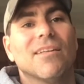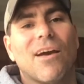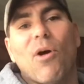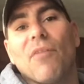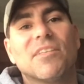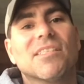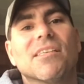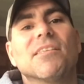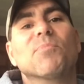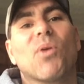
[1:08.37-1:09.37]
Now obviously
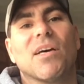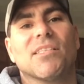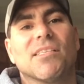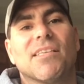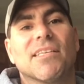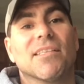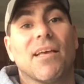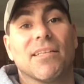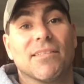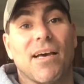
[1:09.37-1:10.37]
this process takes a
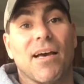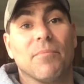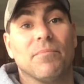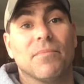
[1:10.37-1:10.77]
lot of time.